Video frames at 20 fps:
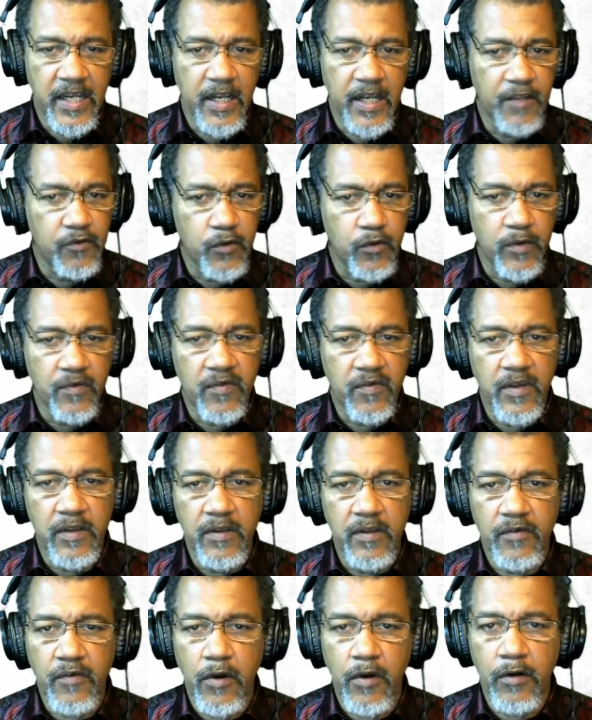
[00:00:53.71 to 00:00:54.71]
As you can see in
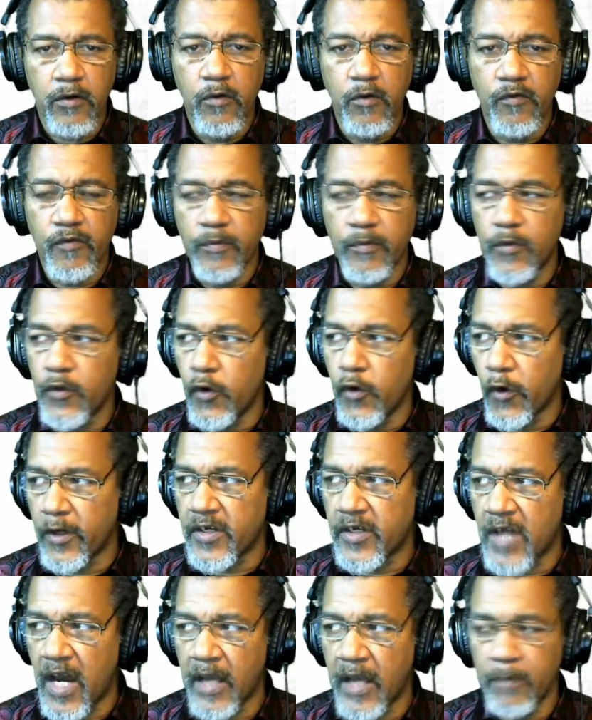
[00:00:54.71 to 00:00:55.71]
this article from the New York
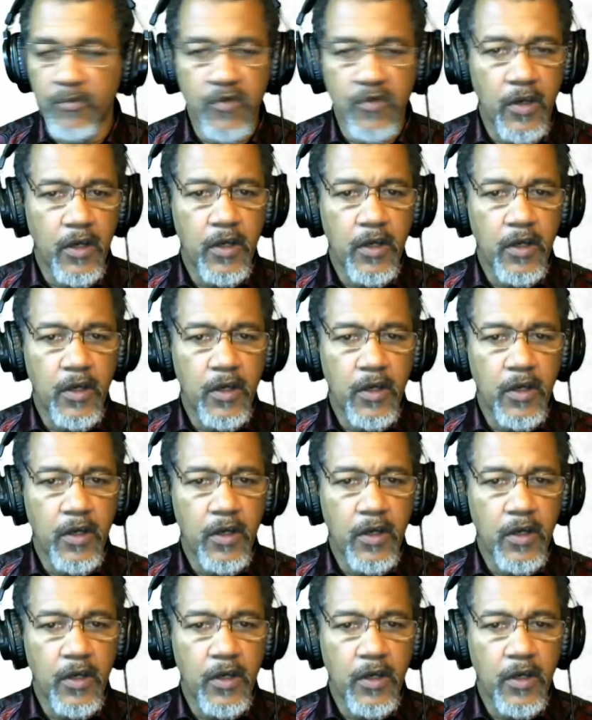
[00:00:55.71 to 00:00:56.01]
Times,